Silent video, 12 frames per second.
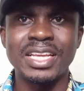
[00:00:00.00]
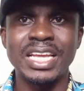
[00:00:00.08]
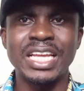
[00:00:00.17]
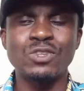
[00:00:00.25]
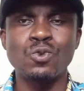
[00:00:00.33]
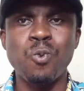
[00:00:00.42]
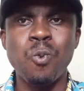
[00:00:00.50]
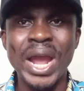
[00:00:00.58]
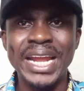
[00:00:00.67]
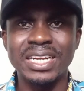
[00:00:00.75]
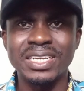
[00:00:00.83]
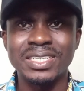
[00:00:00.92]
is
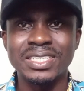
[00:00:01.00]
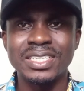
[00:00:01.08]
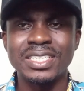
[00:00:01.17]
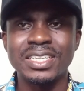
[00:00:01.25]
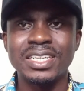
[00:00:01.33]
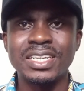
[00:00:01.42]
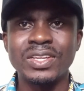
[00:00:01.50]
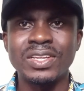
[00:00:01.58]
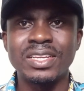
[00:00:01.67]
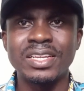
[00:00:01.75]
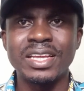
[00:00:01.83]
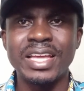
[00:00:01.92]
when
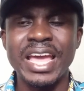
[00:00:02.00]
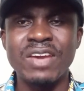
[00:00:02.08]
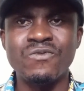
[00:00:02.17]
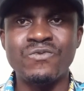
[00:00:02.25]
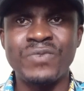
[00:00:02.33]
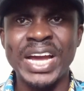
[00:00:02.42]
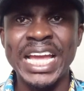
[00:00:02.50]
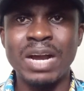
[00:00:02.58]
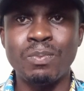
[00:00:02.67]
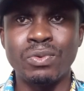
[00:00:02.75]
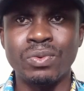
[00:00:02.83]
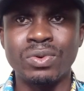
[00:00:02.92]
a
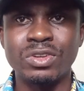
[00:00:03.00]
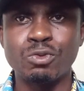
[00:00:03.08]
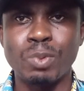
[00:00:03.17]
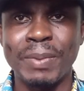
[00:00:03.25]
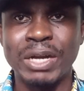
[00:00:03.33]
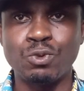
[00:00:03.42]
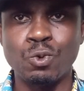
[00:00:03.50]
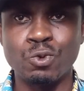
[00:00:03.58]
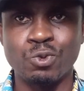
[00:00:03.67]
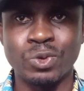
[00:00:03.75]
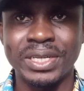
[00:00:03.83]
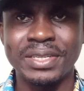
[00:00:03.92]
viable
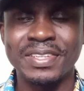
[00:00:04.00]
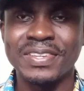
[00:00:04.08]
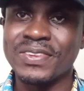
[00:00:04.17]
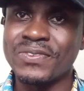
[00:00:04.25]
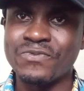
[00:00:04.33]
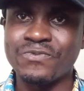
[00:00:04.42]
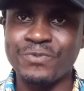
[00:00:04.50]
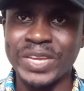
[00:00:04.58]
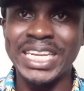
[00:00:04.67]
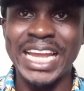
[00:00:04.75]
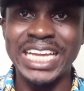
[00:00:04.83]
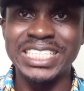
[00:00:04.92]
spermatozoon
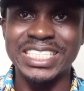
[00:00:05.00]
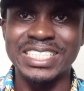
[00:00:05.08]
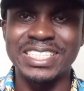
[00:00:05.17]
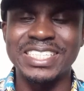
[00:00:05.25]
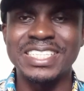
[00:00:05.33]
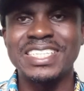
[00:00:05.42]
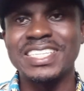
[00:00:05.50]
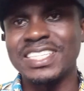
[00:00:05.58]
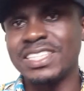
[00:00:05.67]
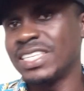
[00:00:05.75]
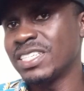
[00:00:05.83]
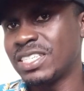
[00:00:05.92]
fertilizes
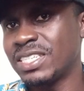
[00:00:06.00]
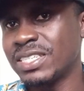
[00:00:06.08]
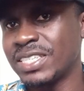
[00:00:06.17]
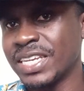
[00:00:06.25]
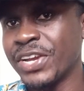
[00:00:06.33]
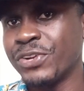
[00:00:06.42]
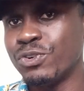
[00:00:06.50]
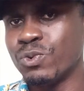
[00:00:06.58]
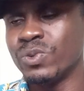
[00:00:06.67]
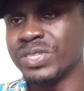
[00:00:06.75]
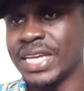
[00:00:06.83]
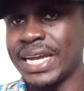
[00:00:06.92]
this secondary
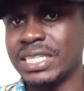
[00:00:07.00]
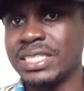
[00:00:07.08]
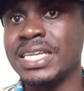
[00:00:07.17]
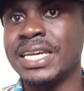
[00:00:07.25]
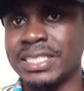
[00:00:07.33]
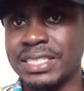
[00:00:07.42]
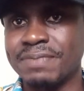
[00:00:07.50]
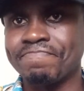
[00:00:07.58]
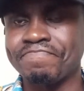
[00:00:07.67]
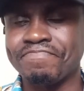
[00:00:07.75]
oocyte. Yes.